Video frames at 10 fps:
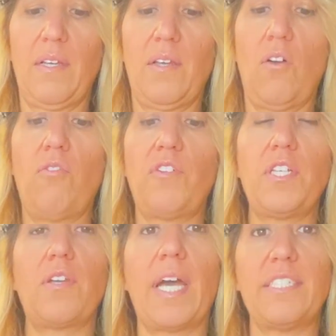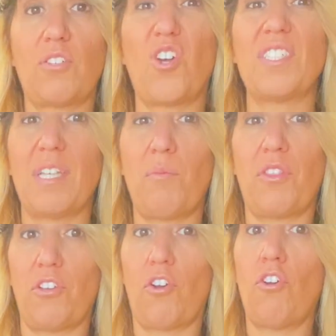Hopefully you guys are all done
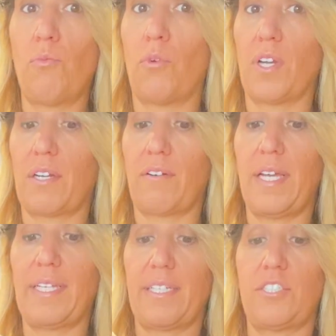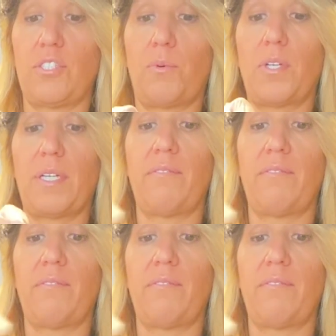with your homework, right? Because you're